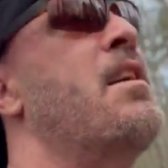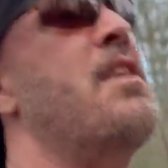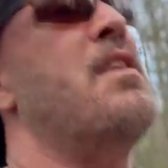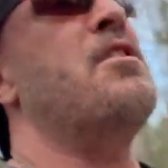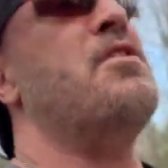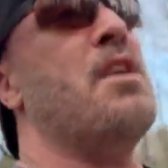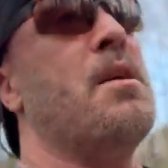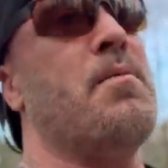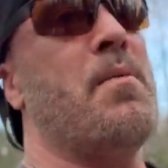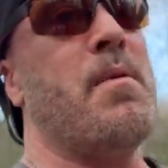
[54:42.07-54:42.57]

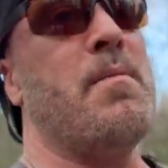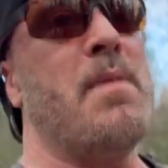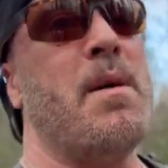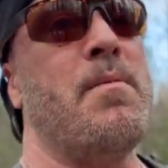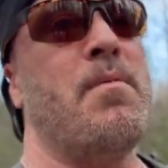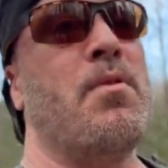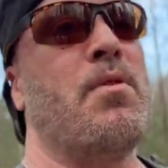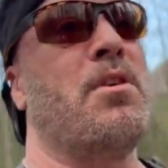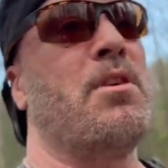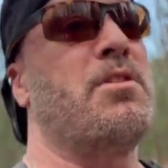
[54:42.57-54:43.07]
Jump on my
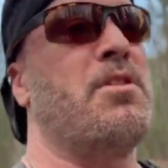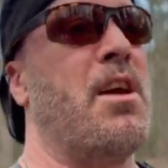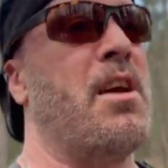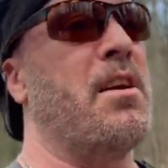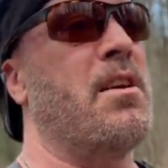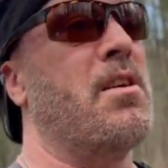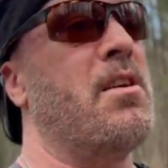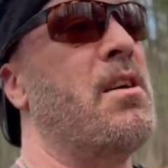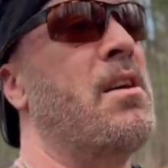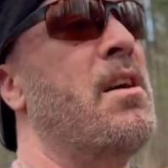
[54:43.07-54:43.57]

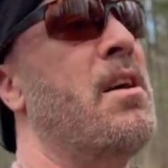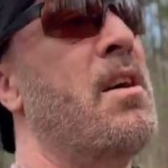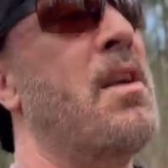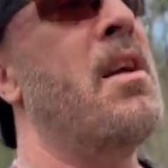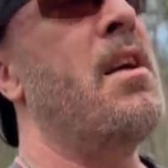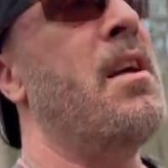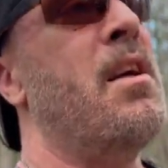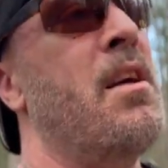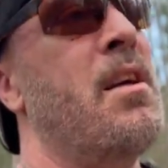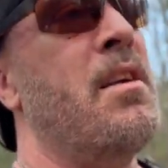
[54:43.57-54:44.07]
motorcycle,
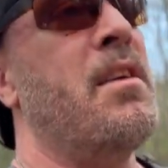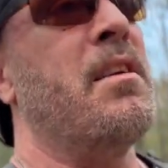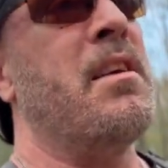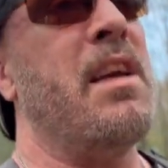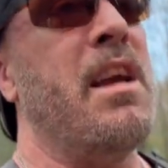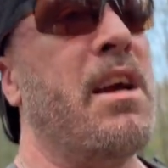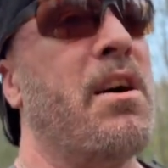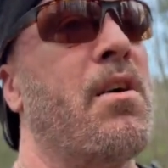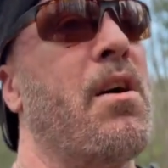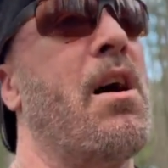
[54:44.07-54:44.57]

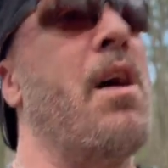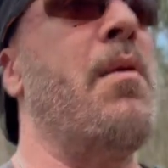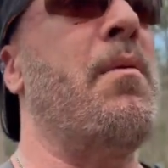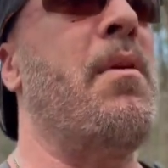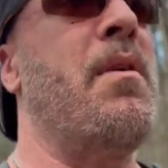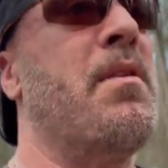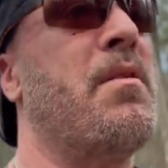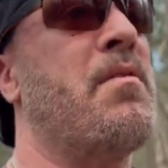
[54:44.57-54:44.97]
gear up,